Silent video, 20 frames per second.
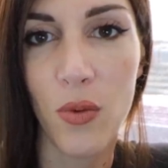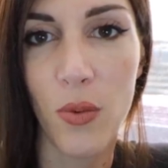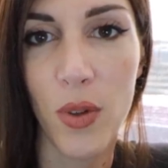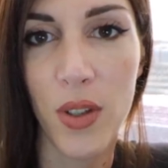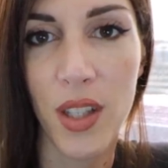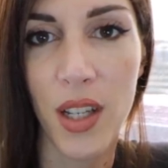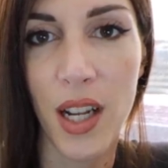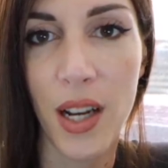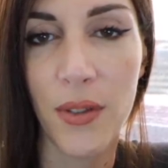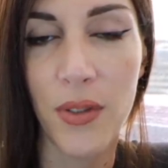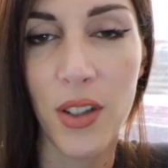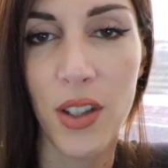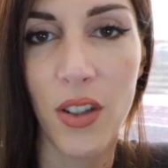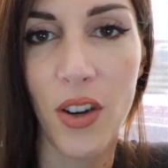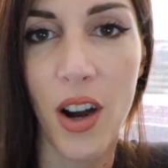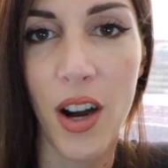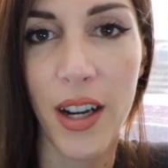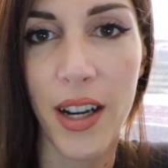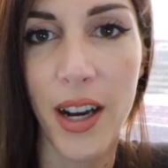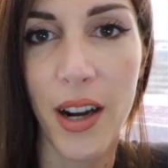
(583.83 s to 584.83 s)
was enough to
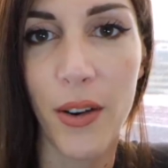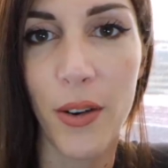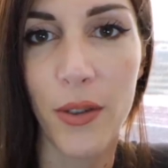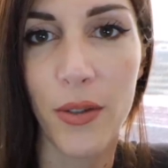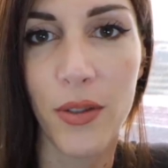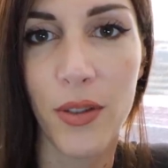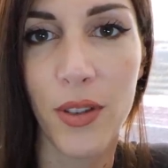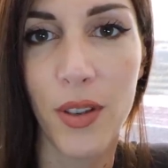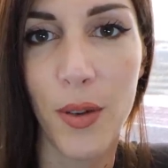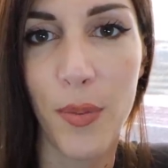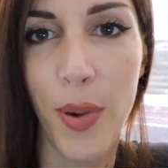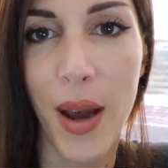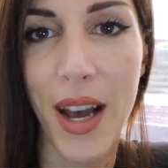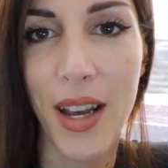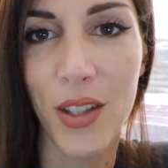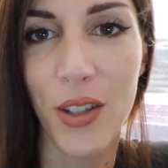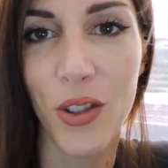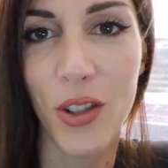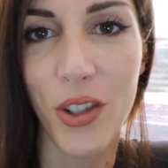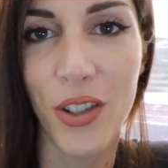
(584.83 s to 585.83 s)
knock out the
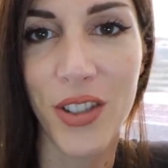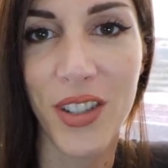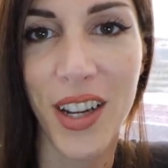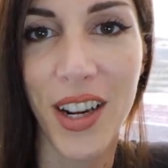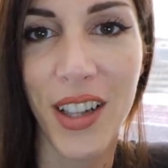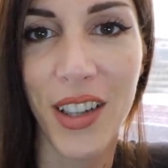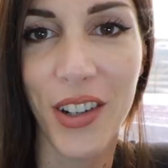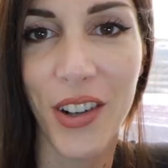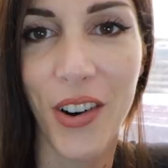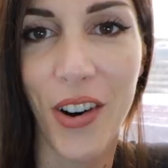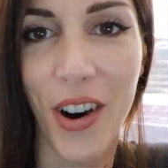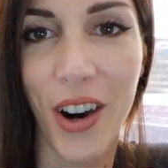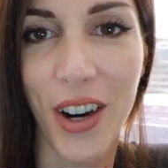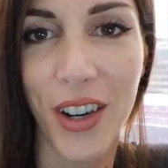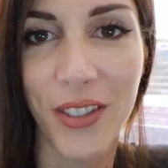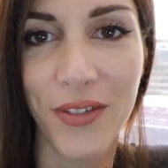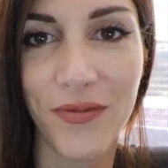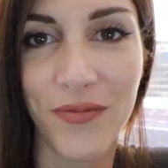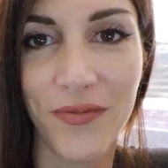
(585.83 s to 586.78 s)
passenger side of the car.